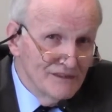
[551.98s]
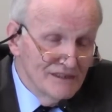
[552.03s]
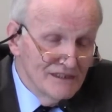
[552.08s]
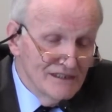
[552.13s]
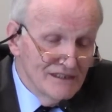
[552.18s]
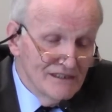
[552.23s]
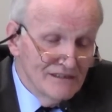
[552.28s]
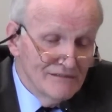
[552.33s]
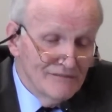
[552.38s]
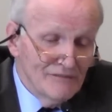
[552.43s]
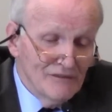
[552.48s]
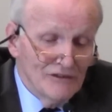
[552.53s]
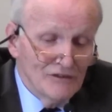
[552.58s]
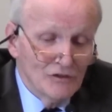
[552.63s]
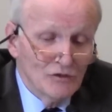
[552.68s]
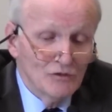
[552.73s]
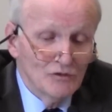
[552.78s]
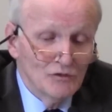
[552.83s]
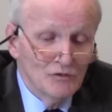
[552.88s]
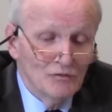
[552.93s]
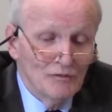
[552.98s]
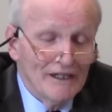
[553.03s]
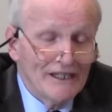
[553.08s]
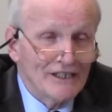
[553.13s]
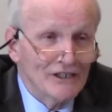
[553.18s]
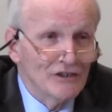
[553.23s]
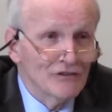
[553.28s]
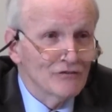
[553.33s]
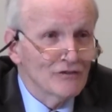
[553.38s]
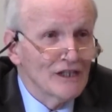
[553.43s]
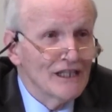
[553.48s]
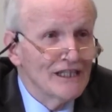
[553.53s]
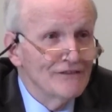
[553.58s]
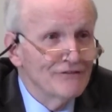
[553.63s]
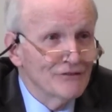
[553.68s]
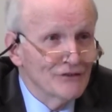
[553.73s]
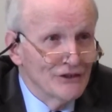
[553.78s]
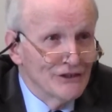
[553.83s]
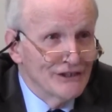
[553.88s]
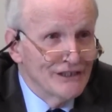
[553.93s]
a matter of
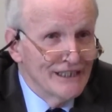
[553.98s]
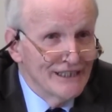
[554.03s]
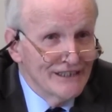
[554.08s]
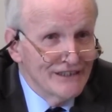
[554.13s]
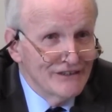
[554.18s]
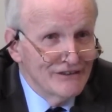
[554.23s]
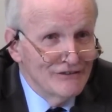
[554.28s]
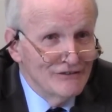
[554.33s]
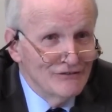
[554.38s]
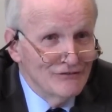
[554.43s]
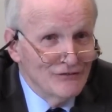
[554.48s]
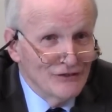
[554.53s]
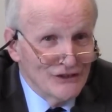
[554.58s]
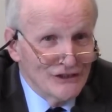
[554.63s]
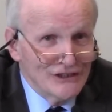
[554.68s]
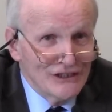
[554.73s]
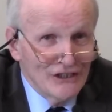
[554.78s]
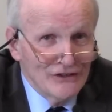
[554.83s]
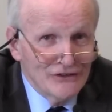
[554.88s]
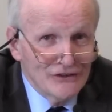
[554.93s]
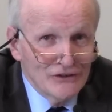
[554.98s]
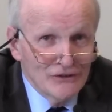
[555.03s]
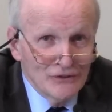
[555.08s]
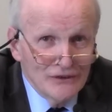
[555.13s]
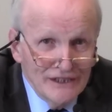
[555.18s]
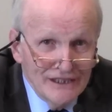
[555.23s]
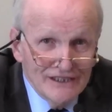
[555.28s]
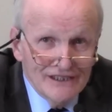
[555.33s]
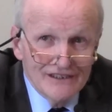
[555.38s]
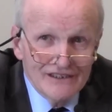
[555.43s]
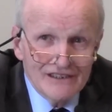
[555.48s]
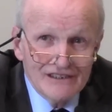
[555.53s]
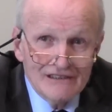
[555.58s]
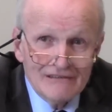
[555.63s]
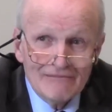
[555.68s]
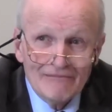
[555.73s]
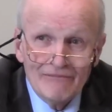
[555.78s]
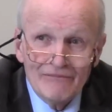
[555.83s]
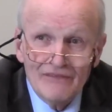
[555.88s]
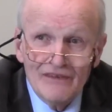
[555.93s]
life or death for South Korea's
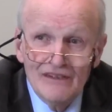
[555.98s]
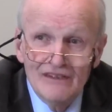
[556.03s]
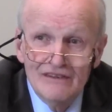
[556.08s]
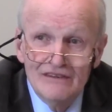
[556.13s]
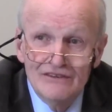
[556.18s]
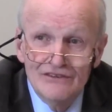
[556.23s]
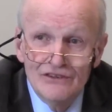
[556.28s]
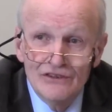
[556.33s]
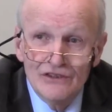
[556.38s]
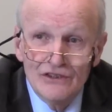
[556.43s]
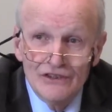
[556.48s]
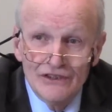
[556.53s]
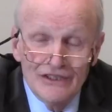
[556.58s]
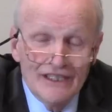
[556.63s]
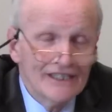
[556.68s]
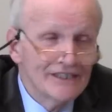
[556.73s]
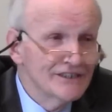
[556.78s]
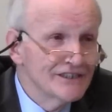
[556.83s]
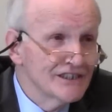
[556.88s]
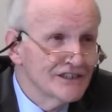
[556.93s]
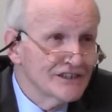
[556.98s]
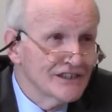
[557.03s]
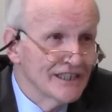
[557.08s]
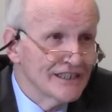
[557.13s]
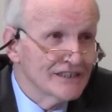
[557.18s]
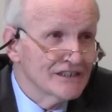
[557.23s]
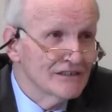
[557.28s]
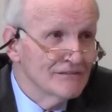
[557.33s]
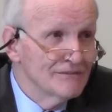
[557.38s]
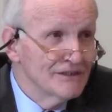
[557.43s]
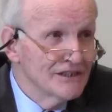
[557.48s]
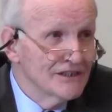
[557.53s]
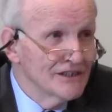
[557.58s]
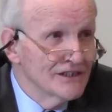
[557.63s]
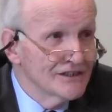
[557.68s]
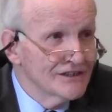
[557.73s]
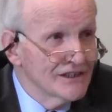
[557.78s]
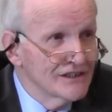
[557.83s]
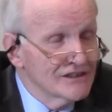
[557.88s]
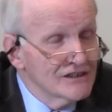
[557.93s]
nuclear energy sector,
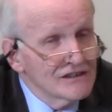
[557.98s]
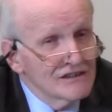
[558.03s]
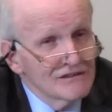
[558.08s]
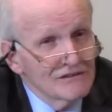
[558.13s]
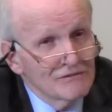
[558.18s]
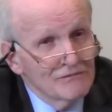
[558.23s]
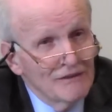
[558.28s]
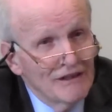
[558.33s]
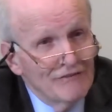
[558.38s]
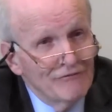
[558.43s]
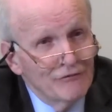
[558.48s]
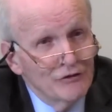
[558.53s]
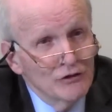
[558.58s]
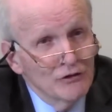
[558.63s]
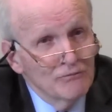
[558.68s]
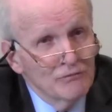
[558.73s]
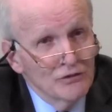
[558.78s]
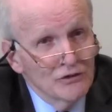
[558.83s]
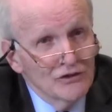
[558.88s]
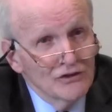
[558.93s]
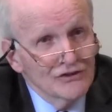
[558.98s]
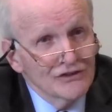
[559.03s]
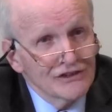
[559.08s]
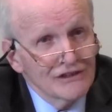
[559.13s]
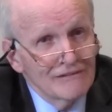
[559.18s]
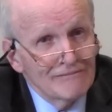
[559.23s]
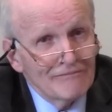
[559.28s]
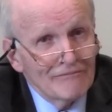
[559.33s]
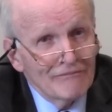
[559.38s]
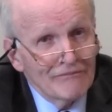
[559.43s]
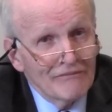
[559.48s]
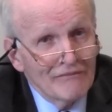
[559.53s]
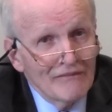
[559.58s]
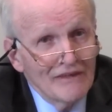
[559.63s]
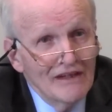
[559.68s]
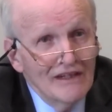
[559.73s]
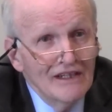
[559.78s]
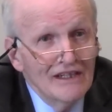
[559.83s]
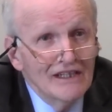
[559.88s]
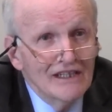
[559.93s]
because its spent fuel pools
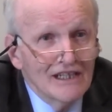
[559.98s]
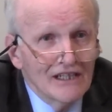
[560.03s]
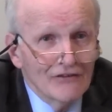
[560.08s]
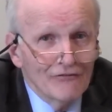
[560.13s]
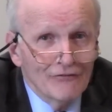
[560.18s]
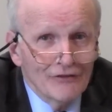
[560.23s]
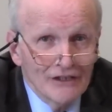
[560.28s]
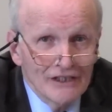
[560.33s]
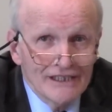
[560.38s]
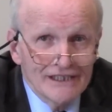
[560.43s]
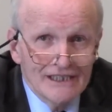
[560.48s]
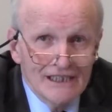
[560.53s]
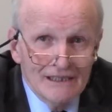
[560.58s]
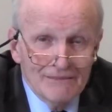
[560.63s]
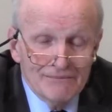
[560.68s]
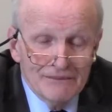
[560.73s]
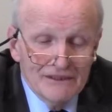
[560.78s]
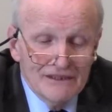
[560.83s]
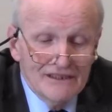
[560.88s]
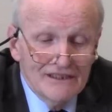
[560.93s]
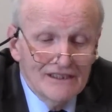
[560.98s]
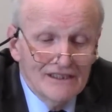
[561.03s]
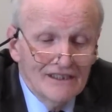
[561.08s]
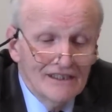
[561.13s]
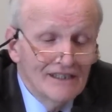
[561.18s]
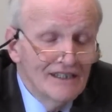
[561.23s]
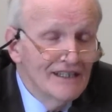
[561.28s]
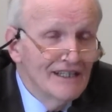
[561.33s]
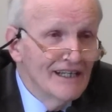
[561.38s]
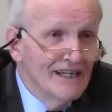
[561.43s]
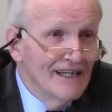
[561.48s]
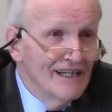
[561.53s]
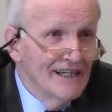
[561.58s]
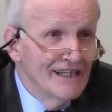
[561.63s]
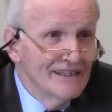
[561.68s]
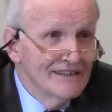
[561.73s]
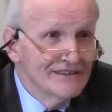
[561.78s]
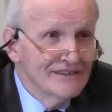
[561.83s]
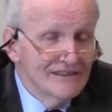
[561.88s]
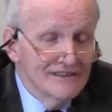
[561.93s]
are filling up,
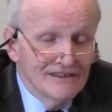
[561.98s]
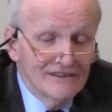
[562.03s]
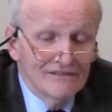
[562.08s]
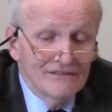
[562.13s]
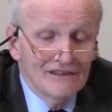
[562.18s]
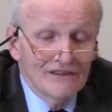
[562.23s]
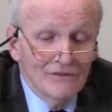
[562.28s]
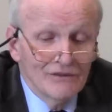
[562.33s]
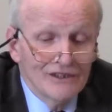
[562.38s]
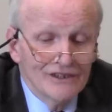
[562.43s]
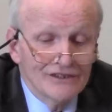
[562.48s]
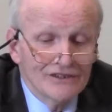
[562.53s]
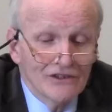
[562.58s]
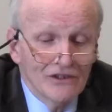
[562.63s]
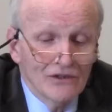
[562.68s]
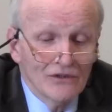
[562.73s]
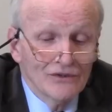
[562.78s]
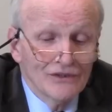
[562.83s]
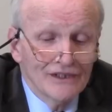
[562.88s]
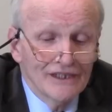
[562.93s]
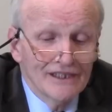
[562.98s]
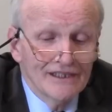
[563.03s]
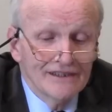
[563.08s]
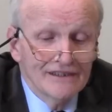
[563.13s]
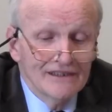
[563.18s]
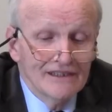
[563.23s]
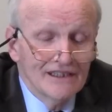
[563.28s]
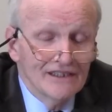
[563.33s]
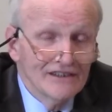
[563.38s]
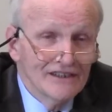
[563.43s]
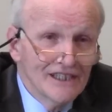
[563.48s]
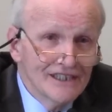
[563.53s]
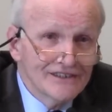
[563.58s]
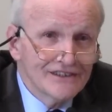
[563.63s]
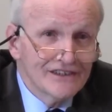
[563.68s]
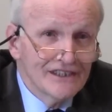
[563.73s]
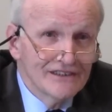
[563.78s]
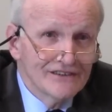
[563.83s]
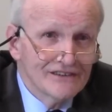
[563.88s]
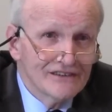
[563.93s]
and we're told that
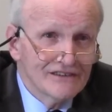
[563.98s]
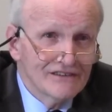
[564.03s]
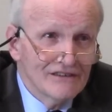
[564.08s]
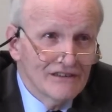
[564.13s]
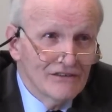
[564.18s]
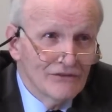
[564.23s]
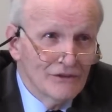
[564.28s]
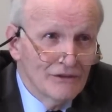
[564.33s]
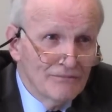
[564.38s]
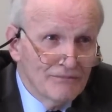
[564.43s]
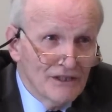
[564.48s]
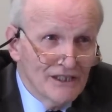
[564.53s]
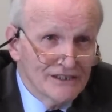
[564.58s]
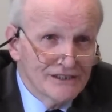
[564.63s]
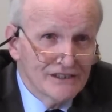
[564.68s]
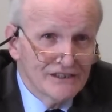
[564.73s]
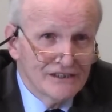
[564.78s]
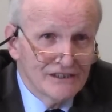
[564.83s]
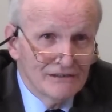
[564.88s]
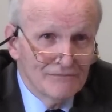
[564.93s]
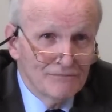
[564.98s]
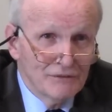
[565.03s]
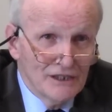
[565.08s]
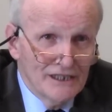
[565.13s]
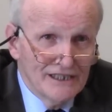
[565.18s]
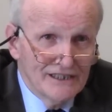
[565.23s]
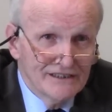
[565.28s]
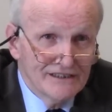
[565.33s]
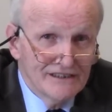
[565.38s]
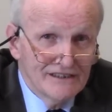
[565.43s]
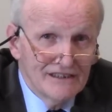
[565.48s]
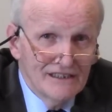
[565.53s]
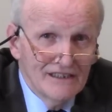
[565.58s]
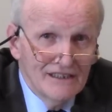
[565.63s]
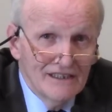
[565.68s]
unless there's a reprocessing plant,